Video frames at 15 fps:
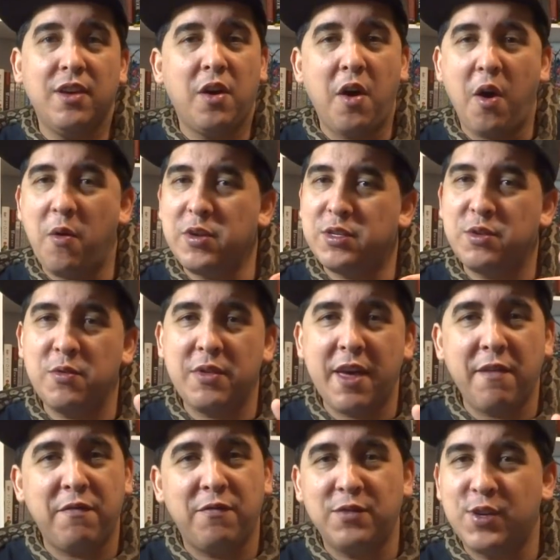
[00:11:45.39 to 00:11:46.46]
always doing
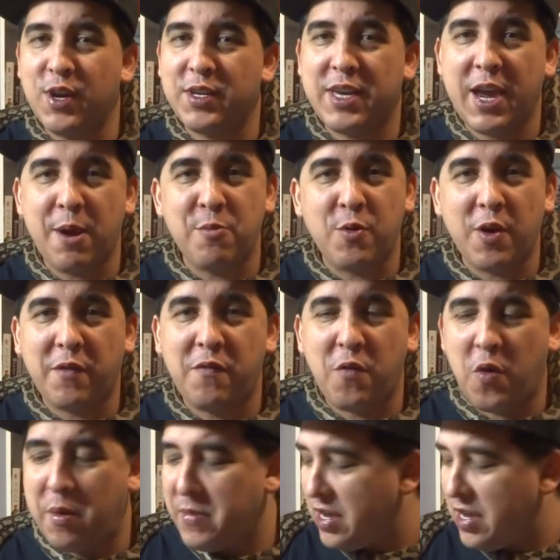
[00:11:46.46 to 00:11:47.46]
that good camera work for